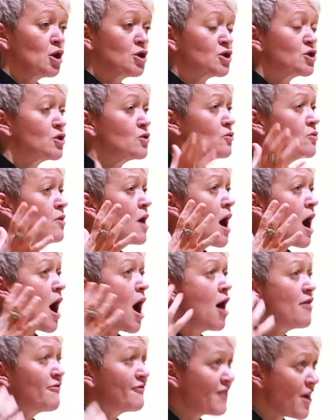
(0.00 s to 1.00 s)
to
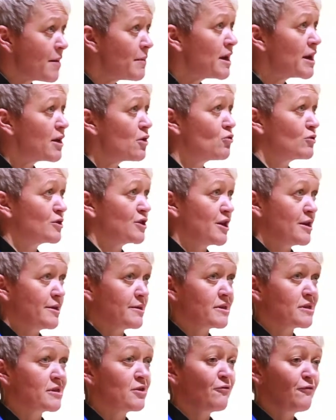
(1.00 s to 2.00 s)
our family
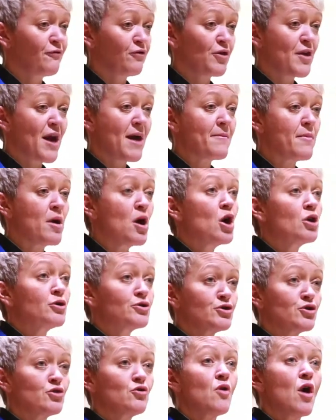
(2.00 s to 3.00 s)
audience for them
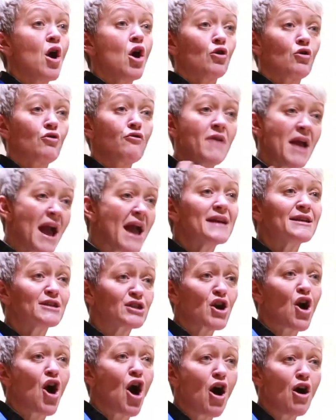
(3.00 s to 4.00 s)
to
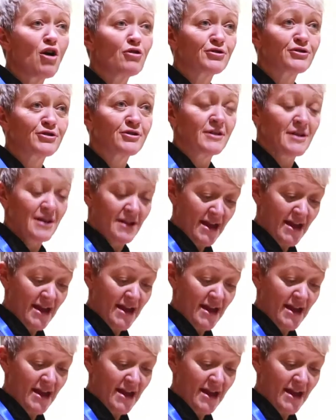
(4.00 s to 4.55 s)
create art